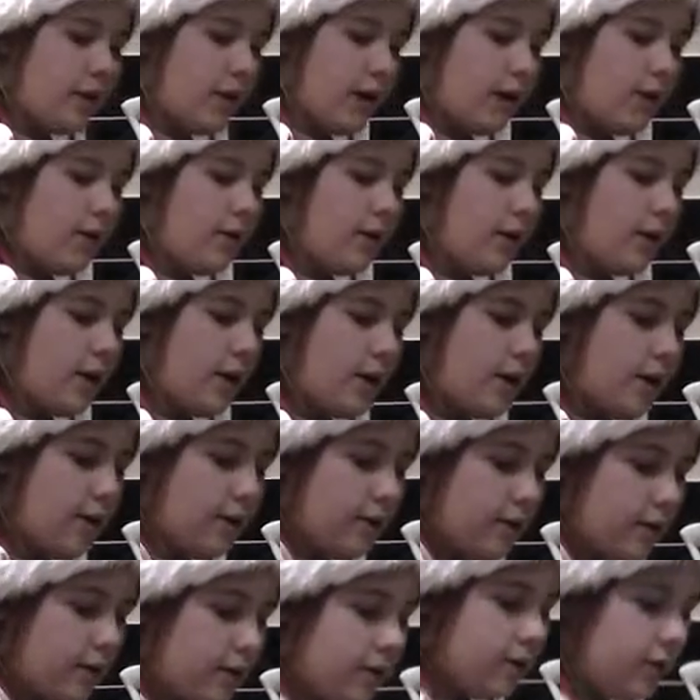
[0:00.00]
out, and you
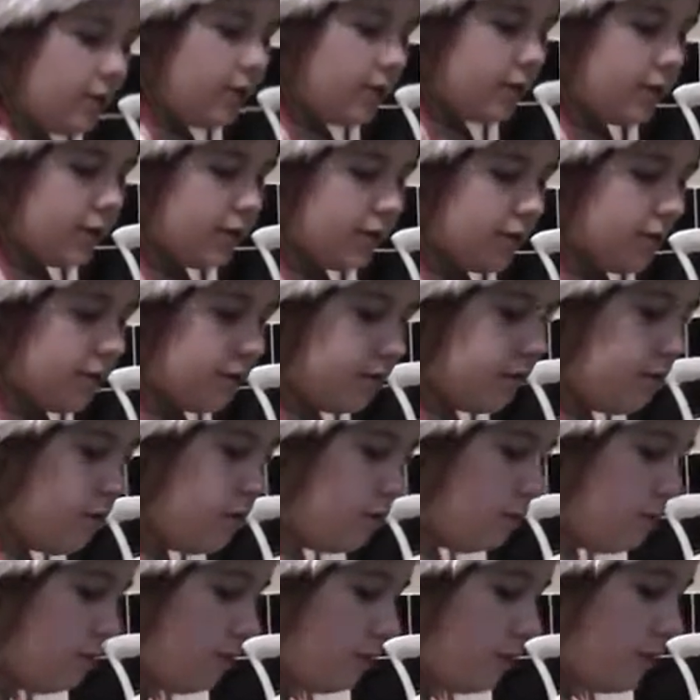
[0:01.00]
want to just,
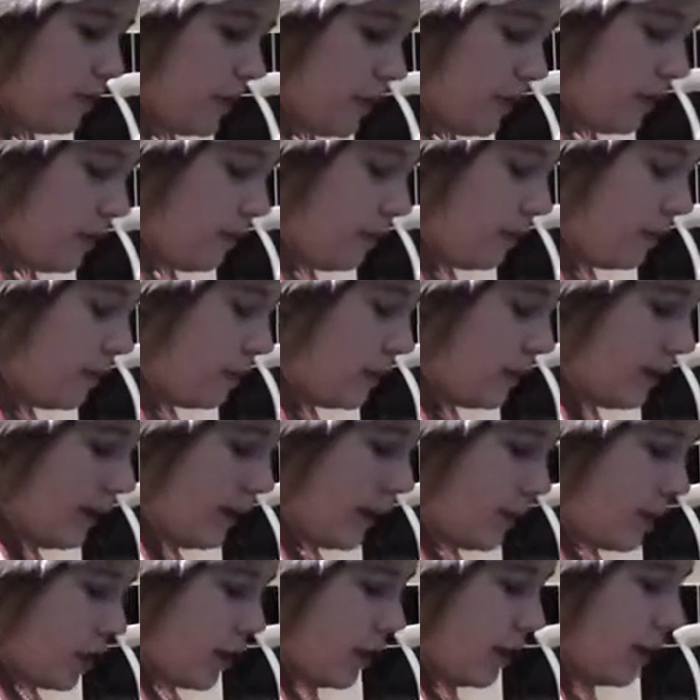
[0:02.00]

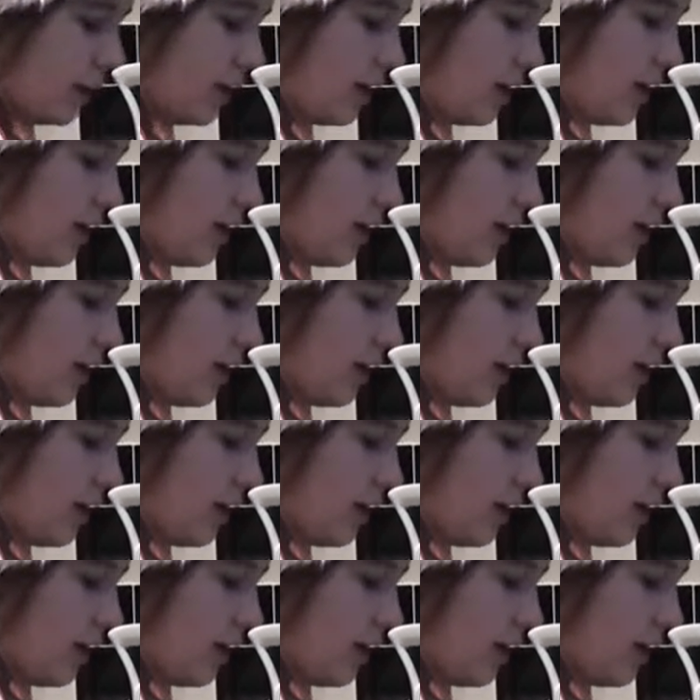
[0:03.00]
splash it.